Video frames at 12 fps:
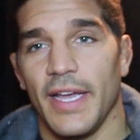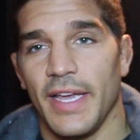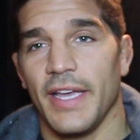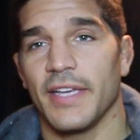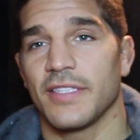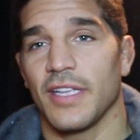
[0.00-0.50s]
He
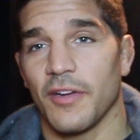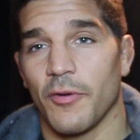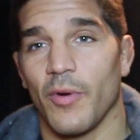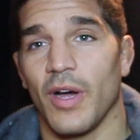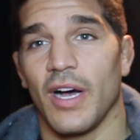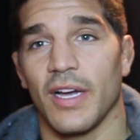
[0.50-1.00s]
hits like a
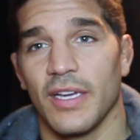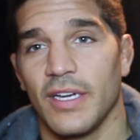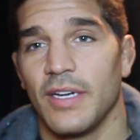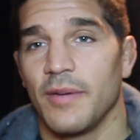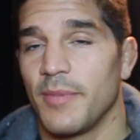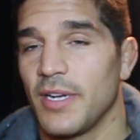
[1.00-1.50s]
rock.
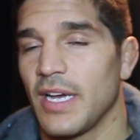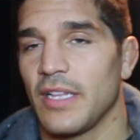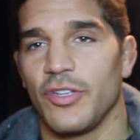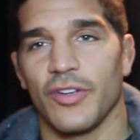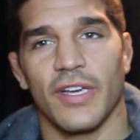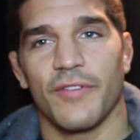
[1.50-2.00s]
But I
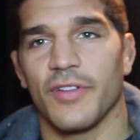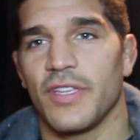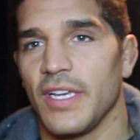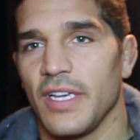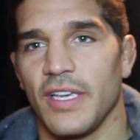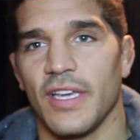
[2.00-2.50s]
took everything he